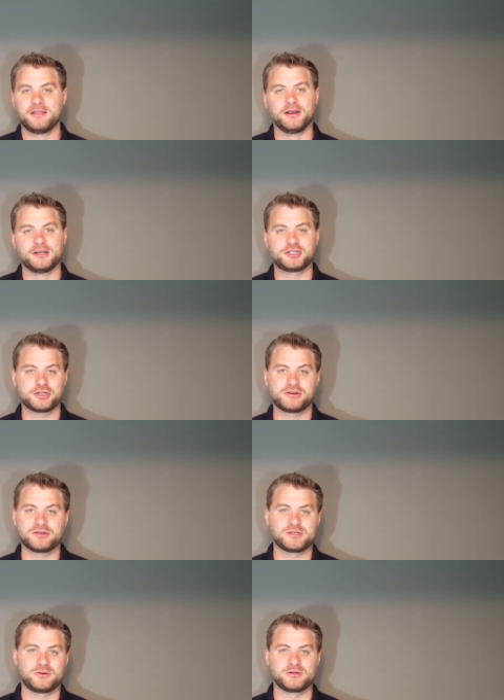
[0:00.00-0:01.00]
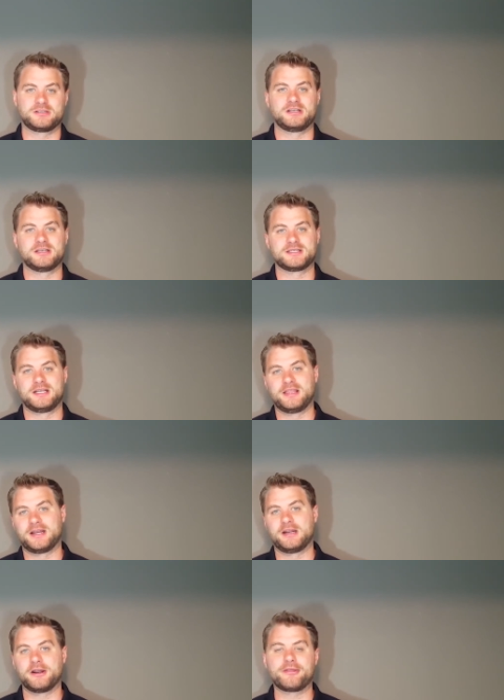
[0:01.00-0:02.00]
the sugar sources, and
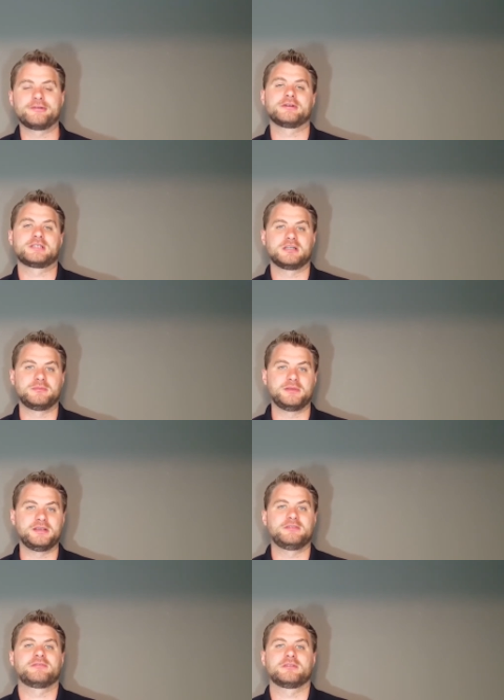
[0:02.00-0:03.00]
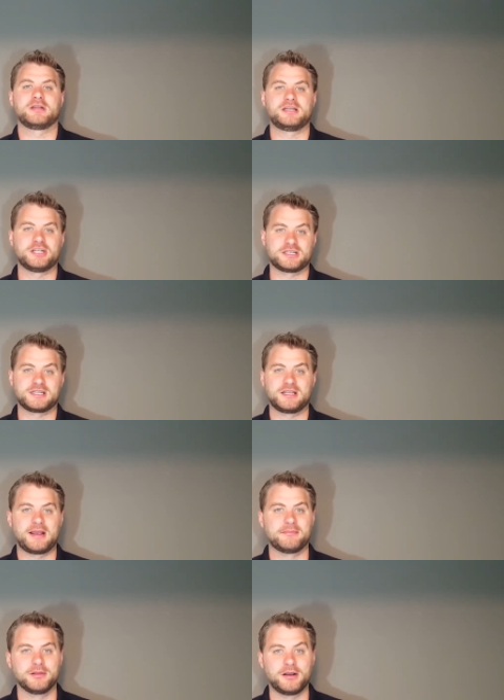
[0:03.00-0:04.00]
then another is going to be for digesting
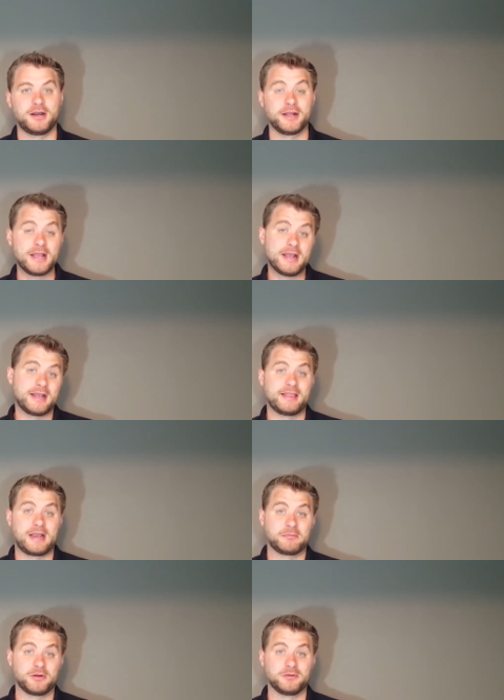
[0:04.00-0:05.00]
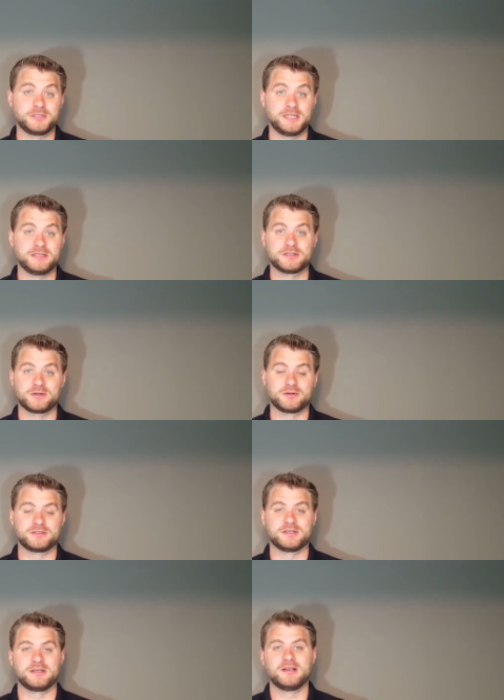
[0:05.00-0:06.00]
that blood and that protein
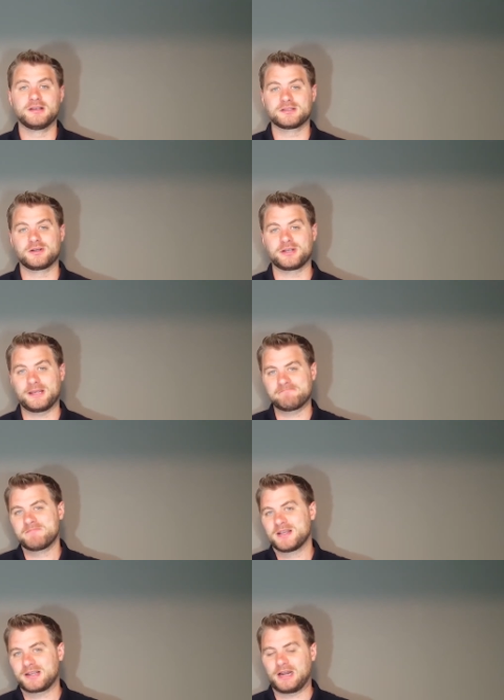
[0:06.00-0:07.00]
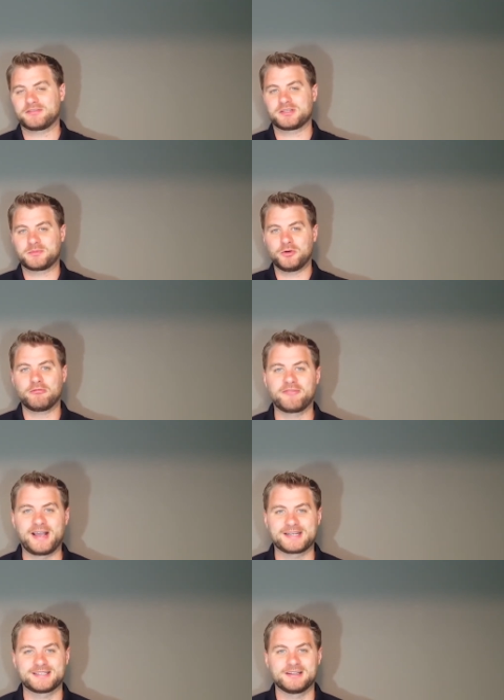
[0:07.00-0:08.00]
sources. So, again, kind of some cool
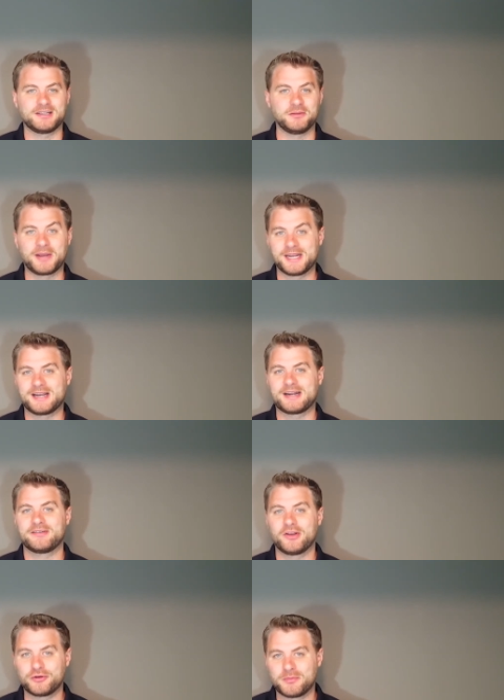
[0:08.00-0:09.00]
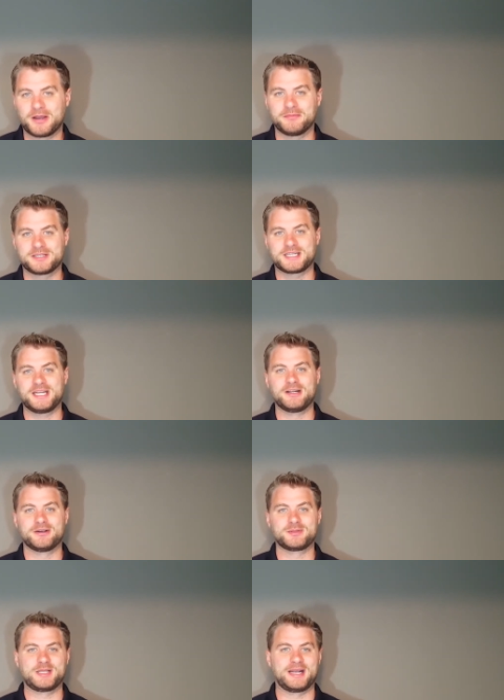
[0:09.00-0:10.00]
facts that you might not have known about
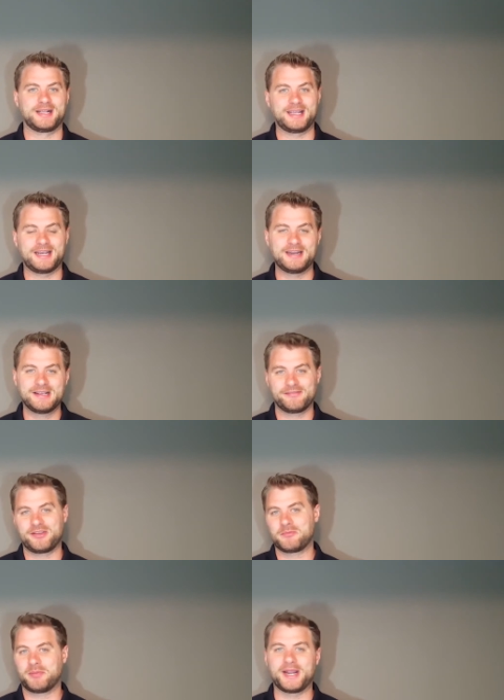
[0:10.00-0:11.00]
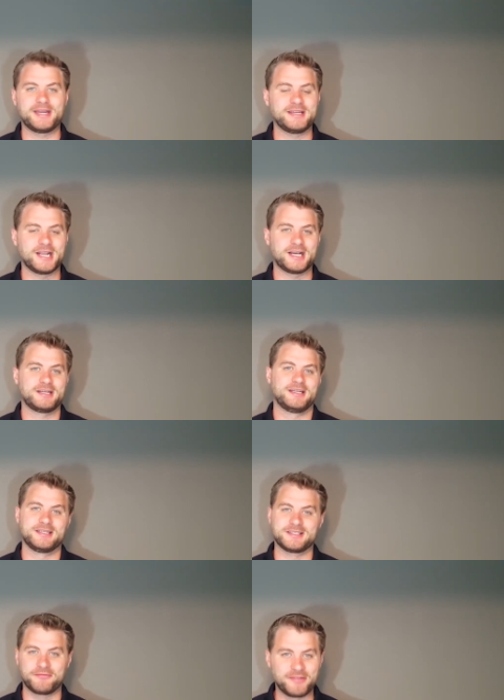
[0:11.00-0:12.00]
mosquitoes that, again, they're biting you. It's the